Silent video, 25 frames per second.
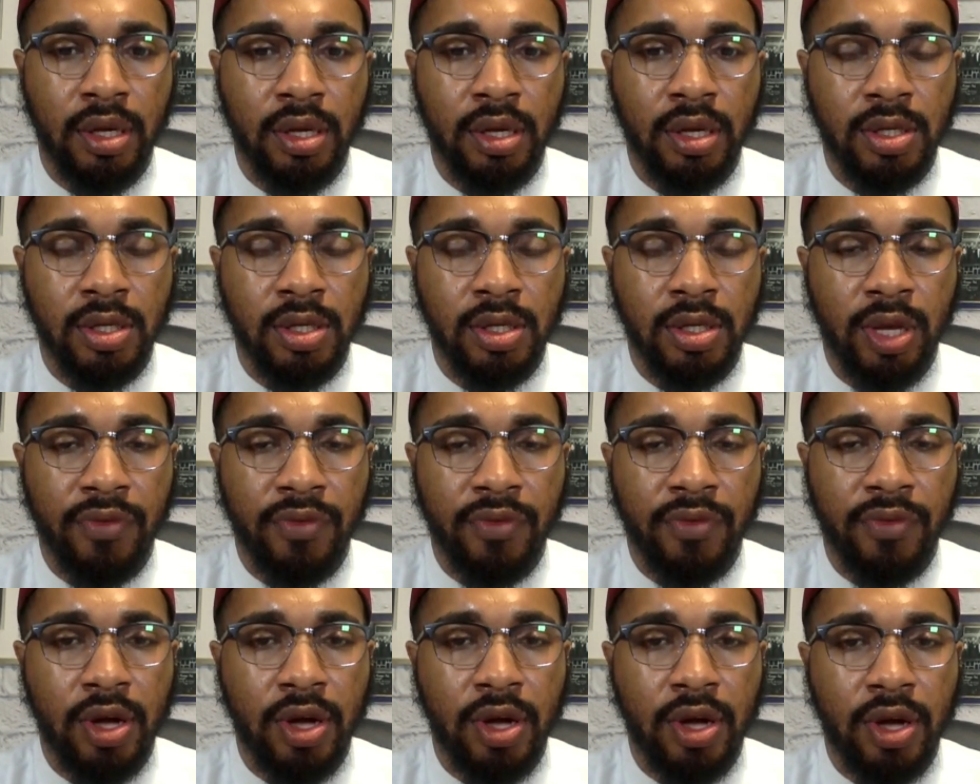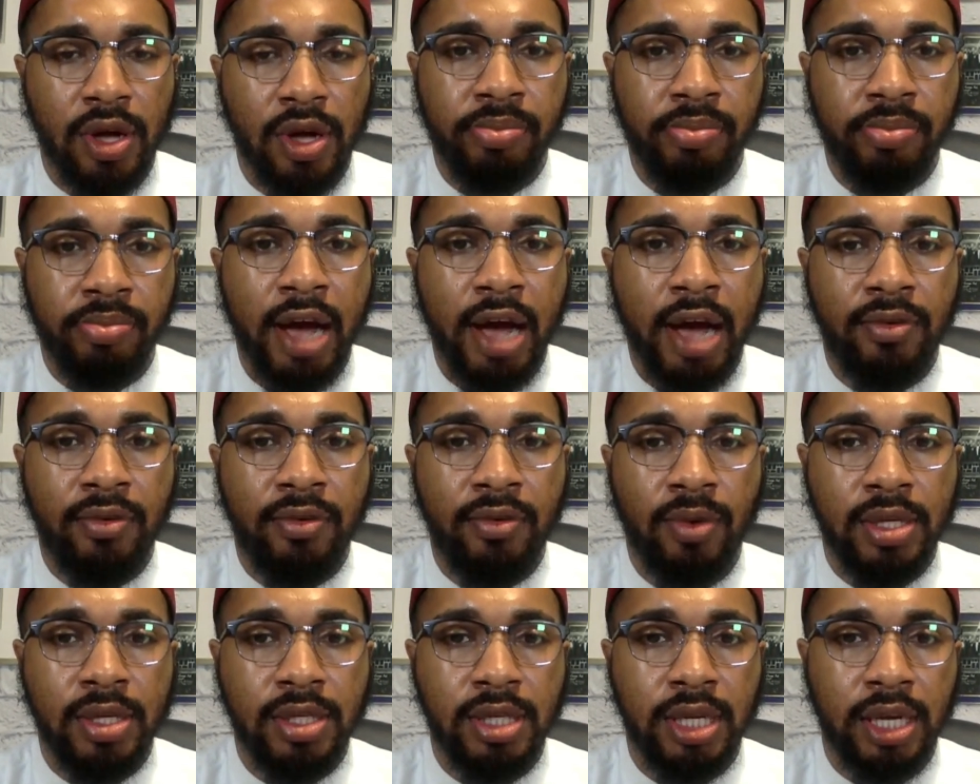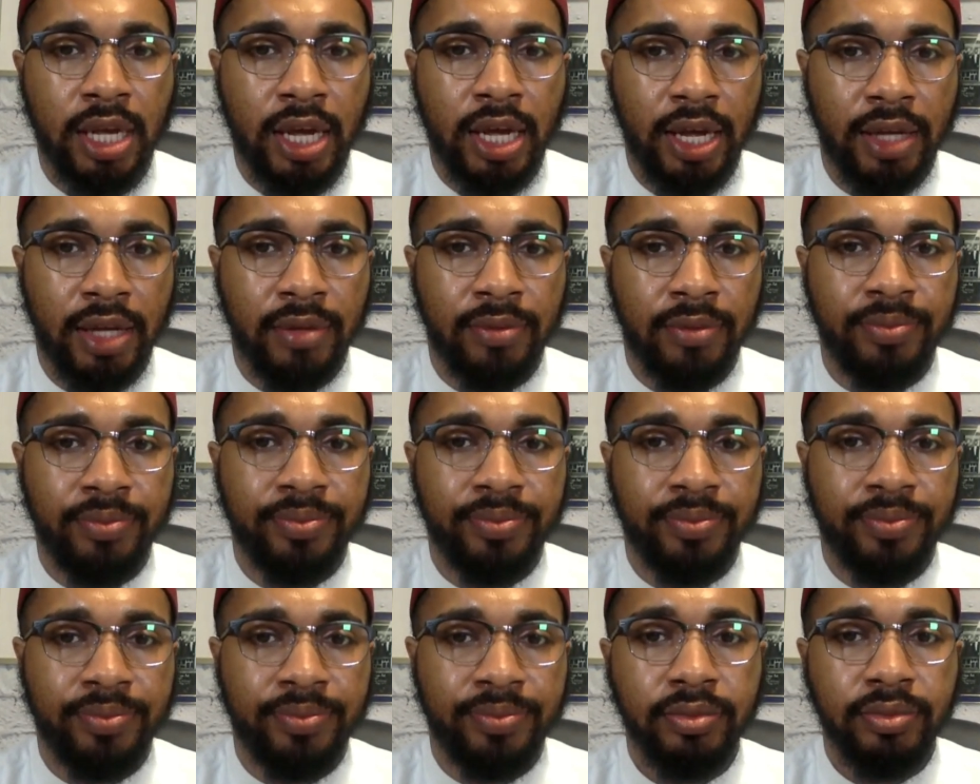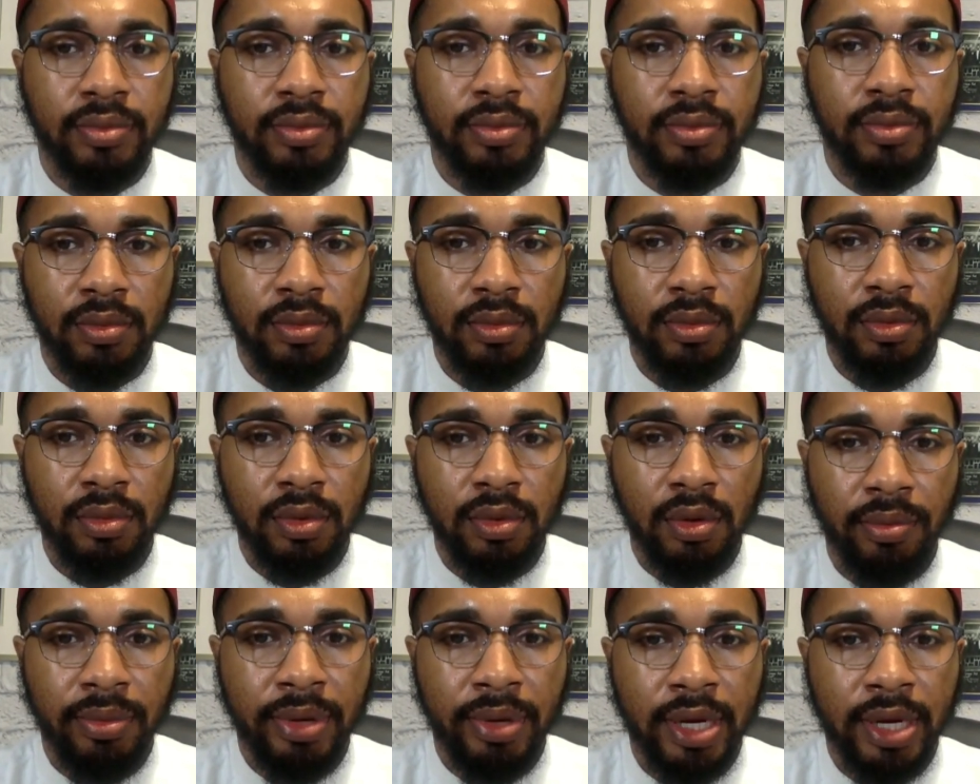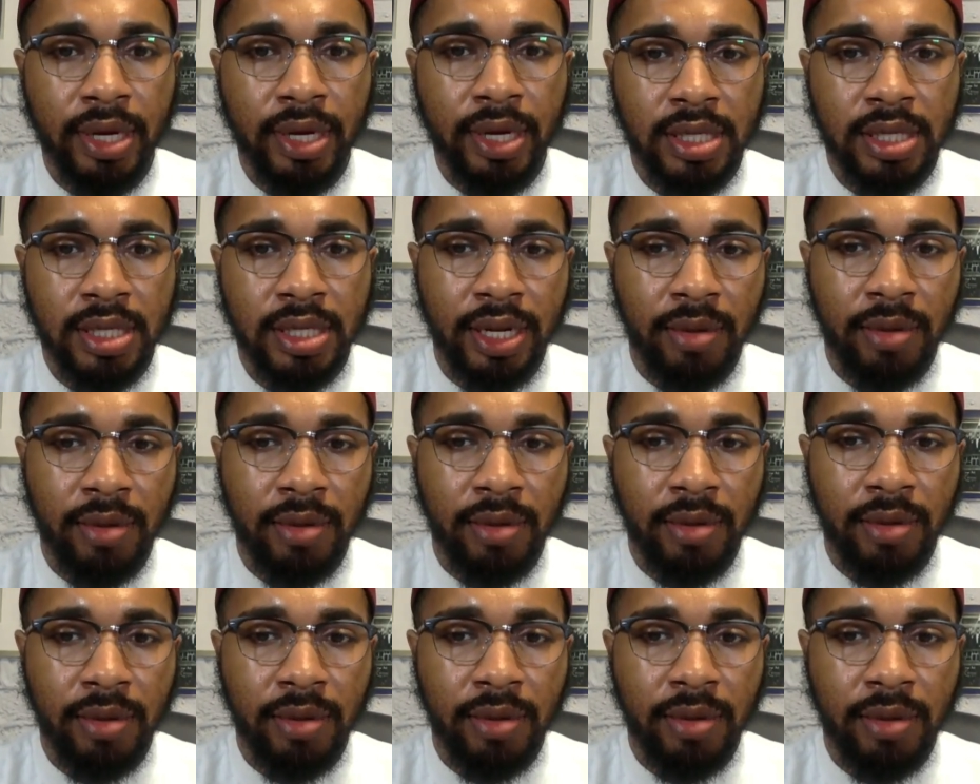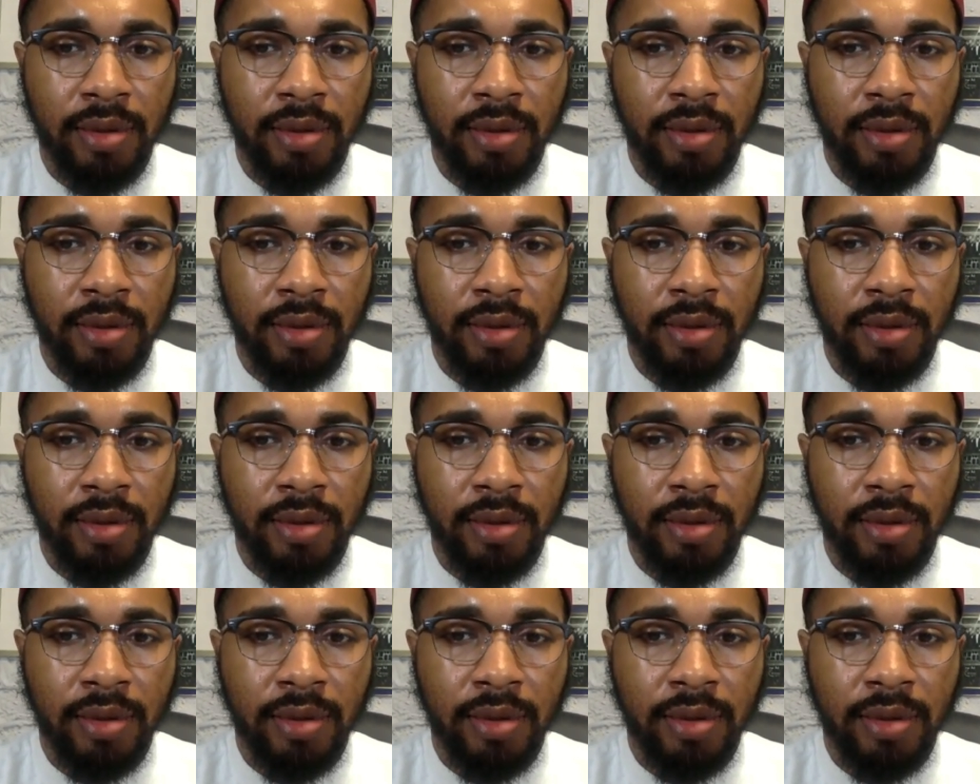So giving on to the prophet once again, because in the prophet's